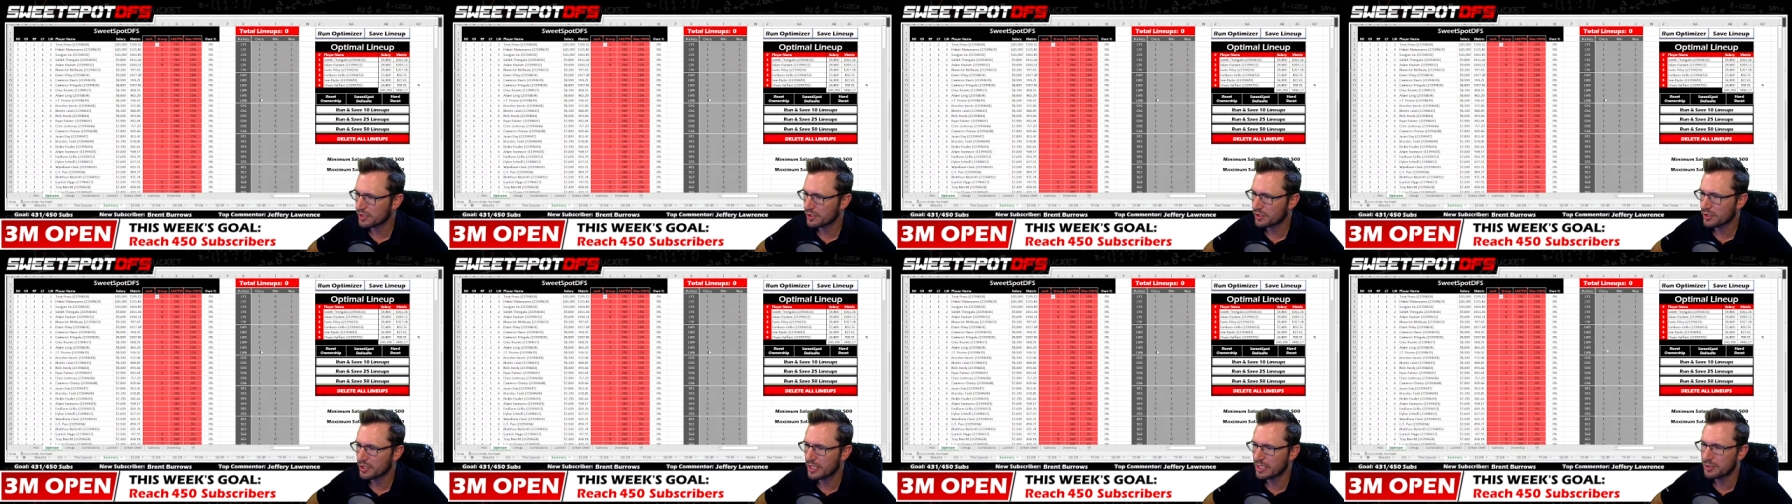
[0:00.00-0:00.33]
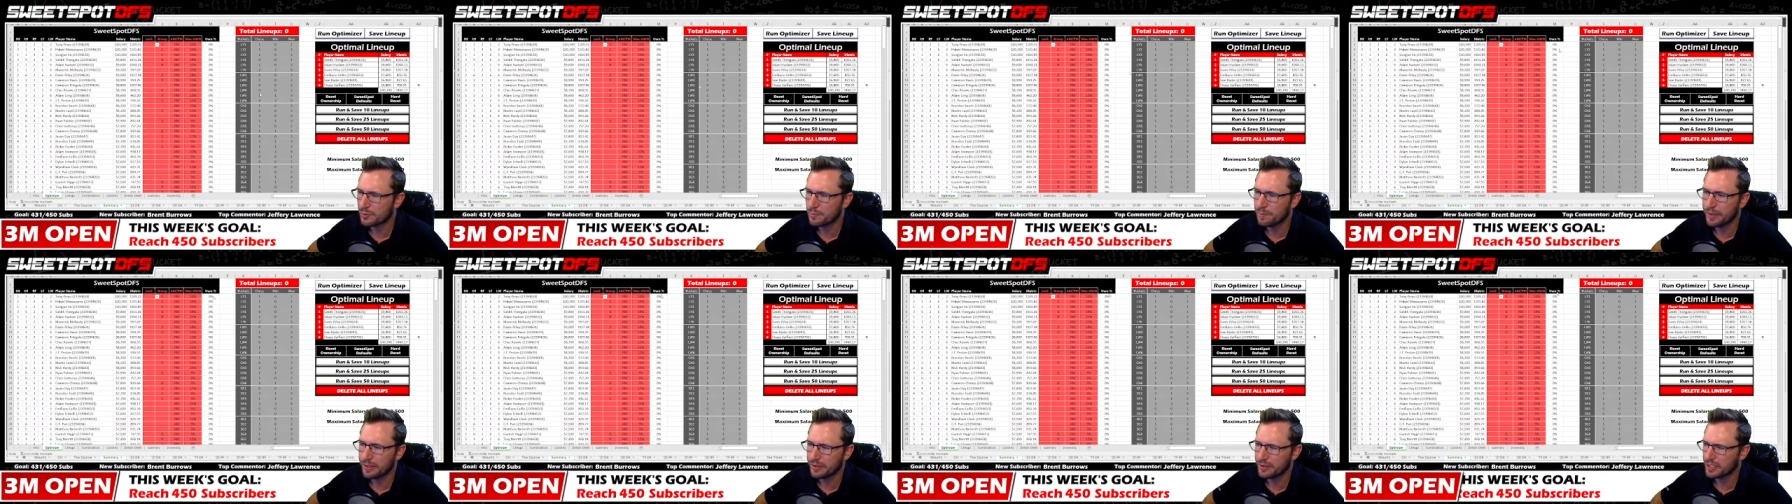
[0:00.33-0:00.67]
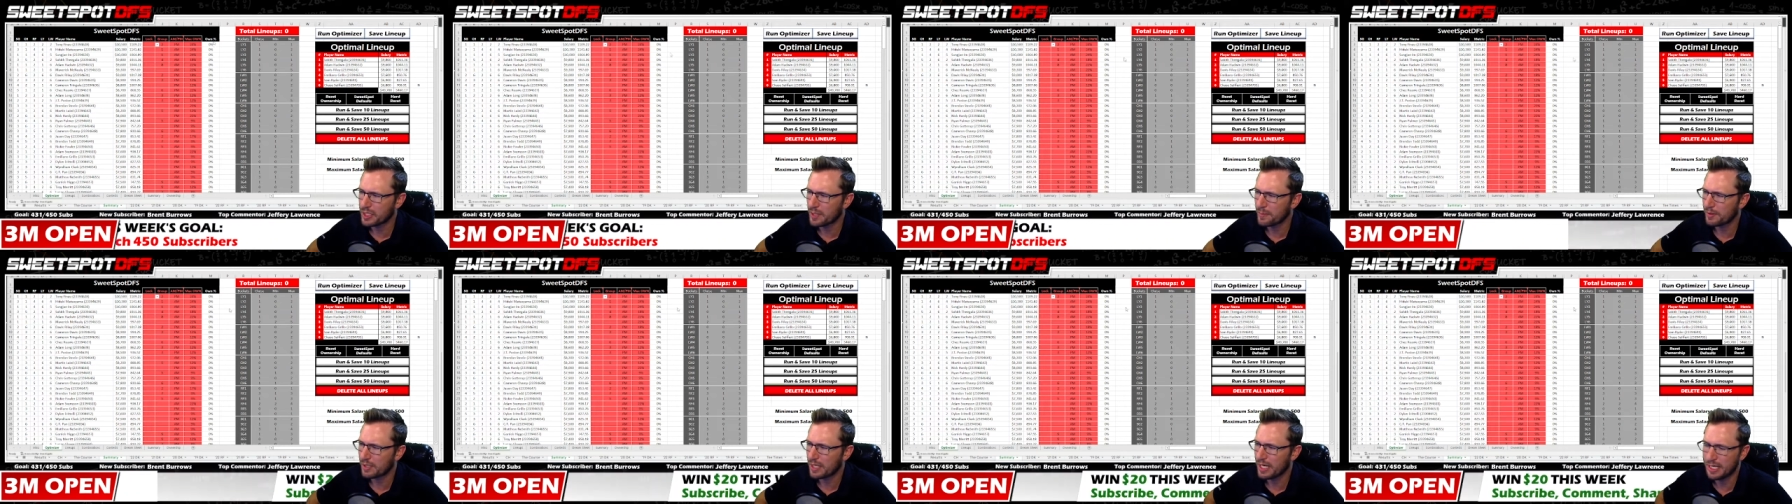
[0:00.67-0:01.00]
let's build a couple
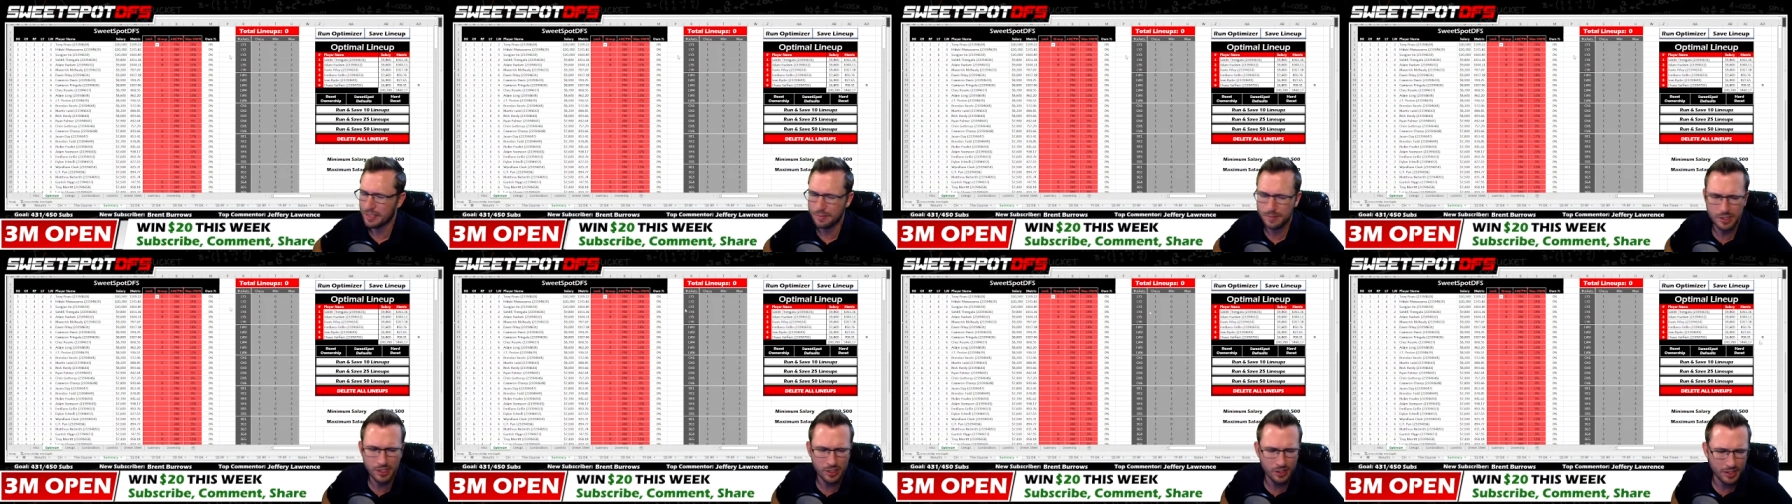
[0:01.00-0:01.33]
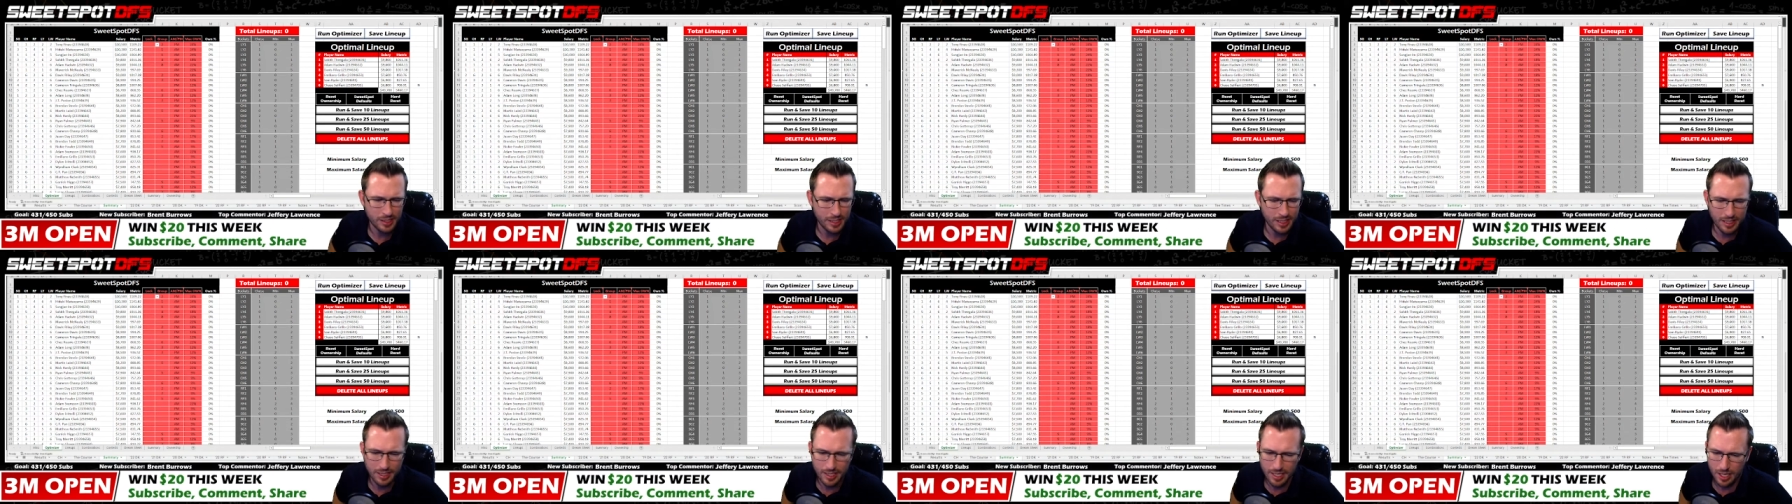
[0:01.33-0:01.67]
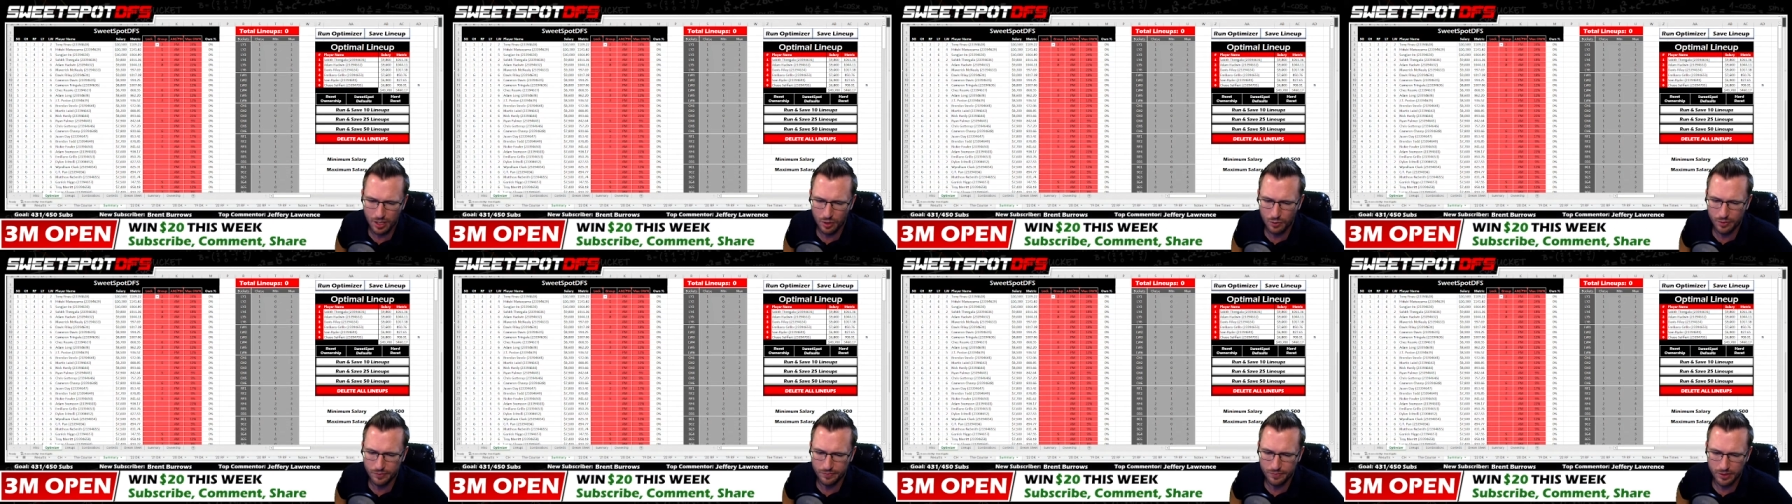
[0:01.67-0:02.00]
lineups here and get out
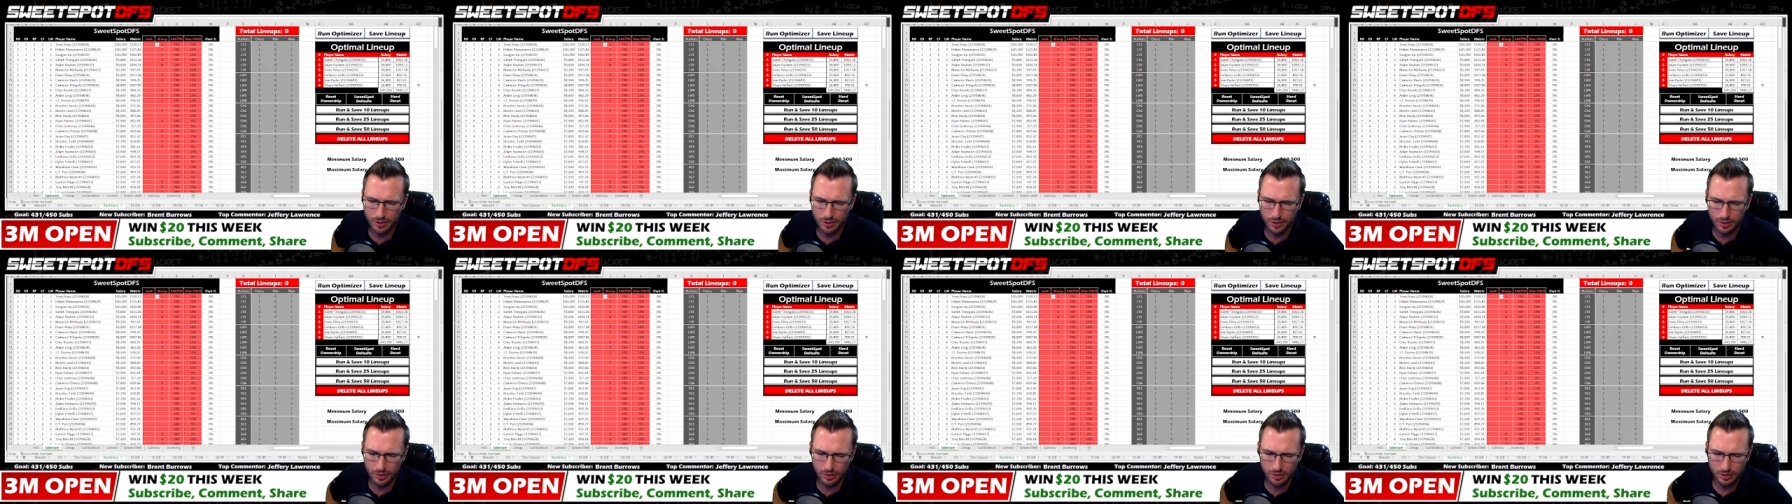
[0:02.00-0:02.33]
of here.